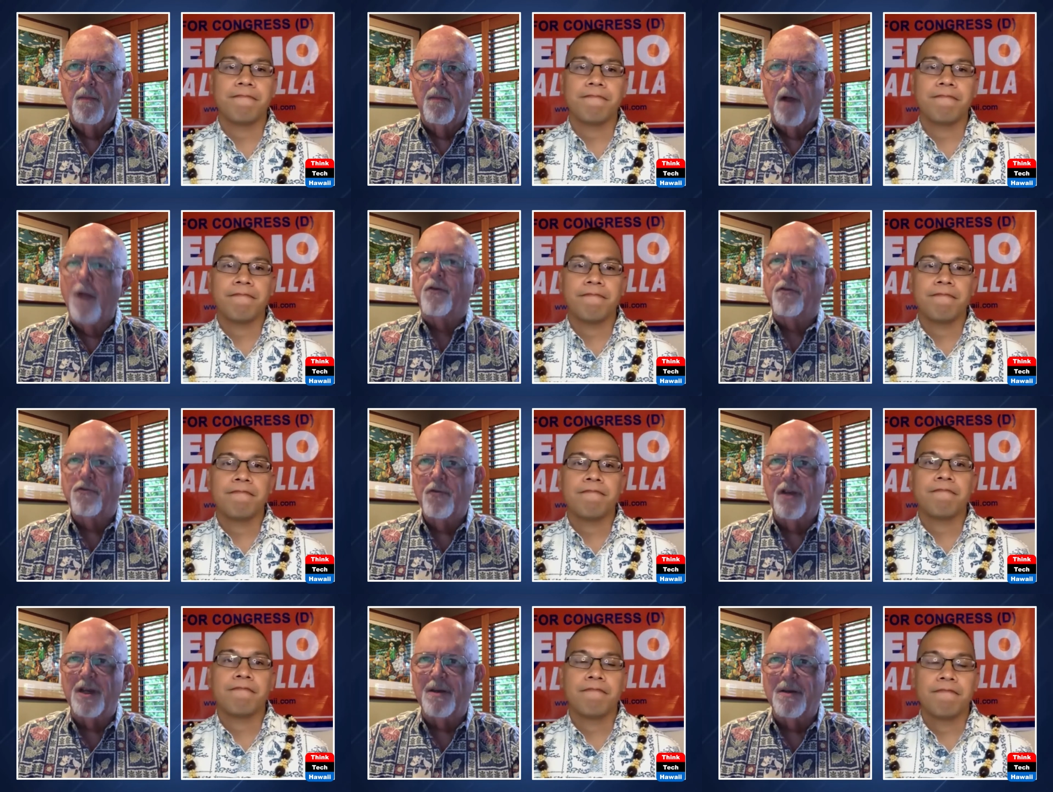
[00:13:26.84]
Speaker 1: on the
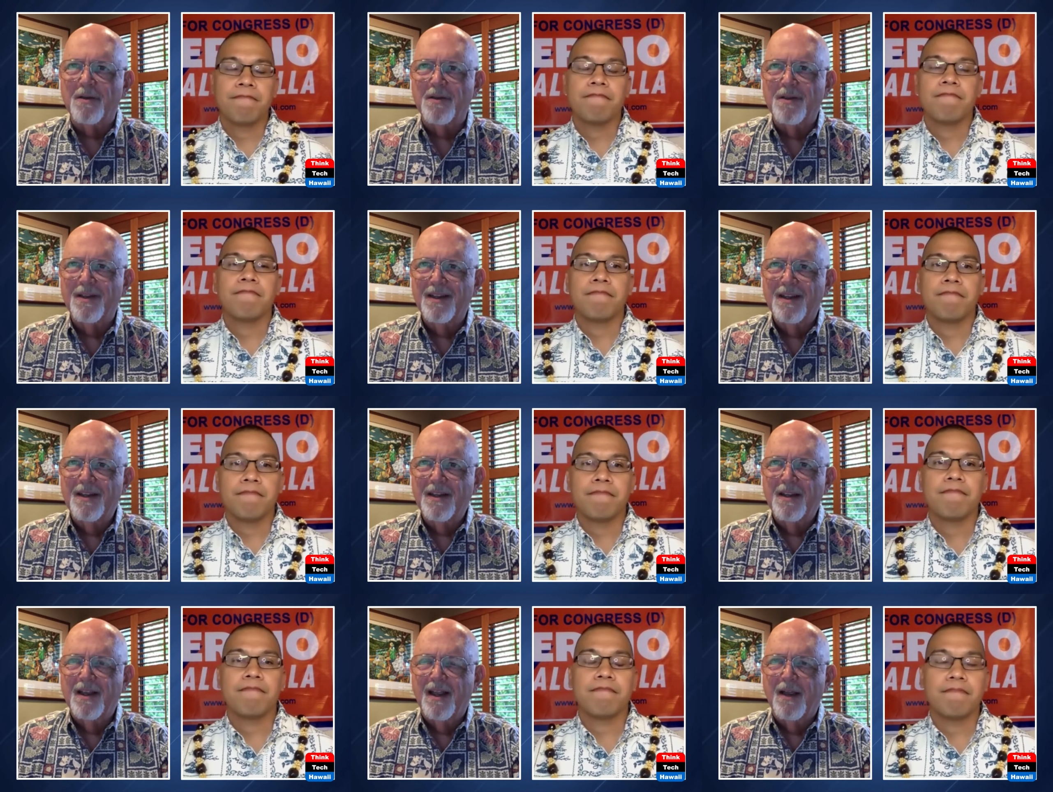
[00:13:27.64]
street.
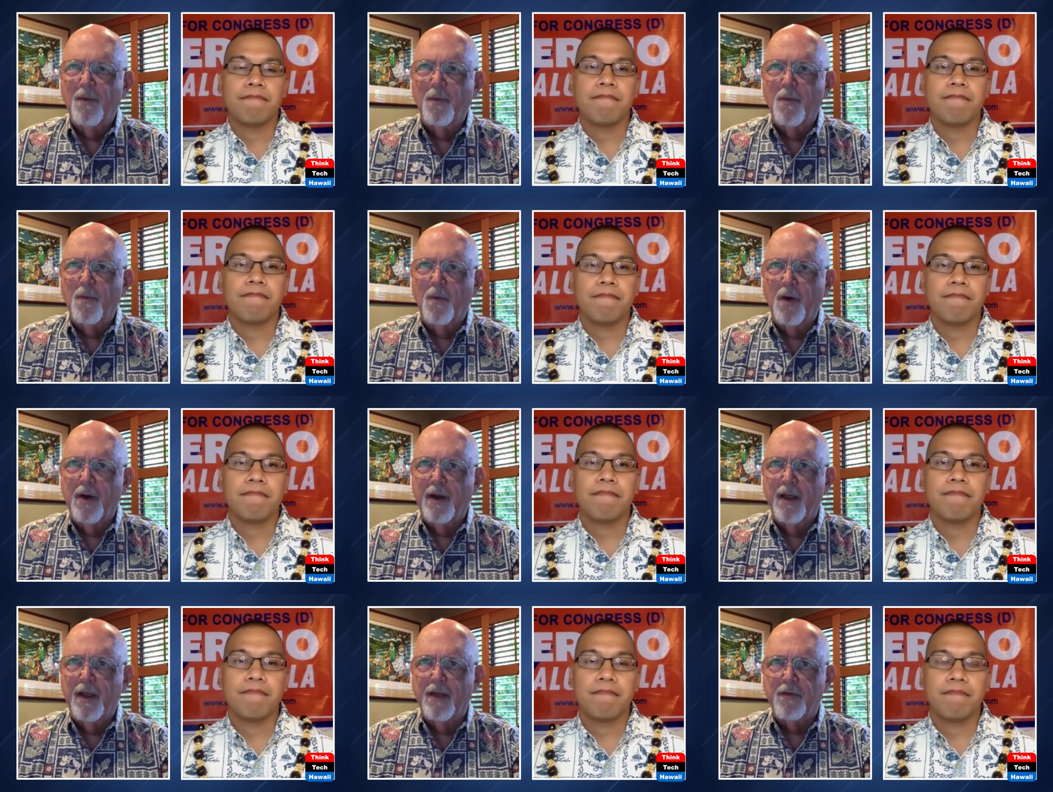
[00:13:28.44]

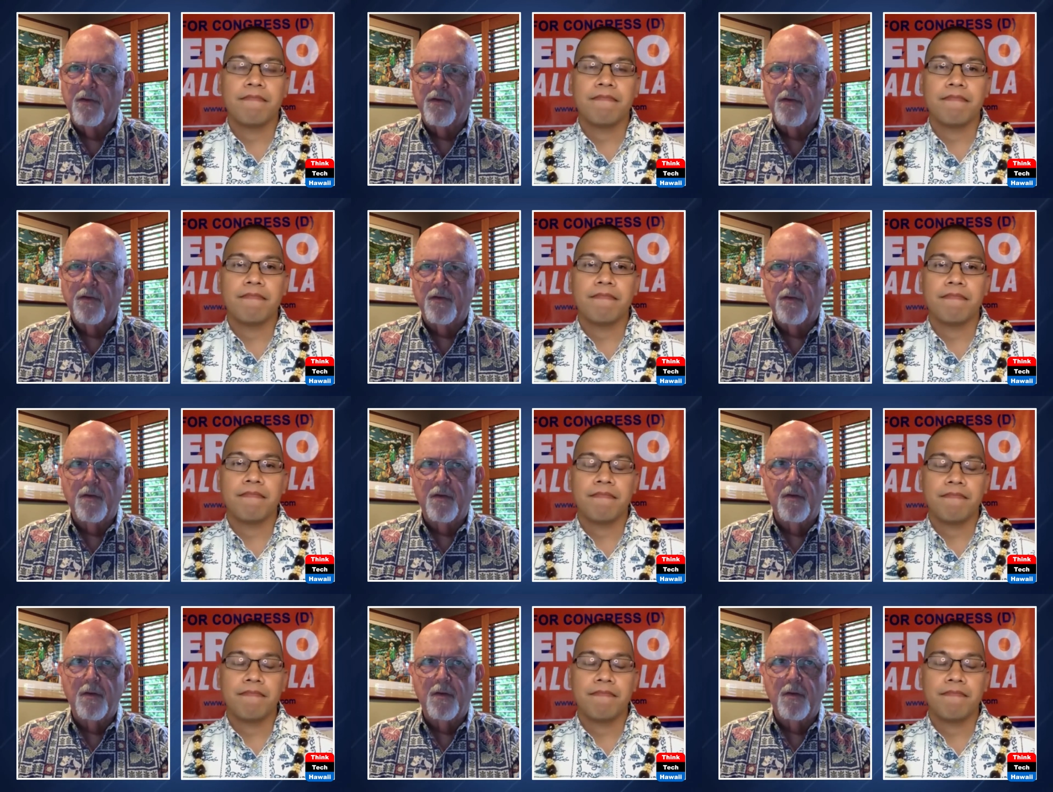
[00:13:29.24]
Whereas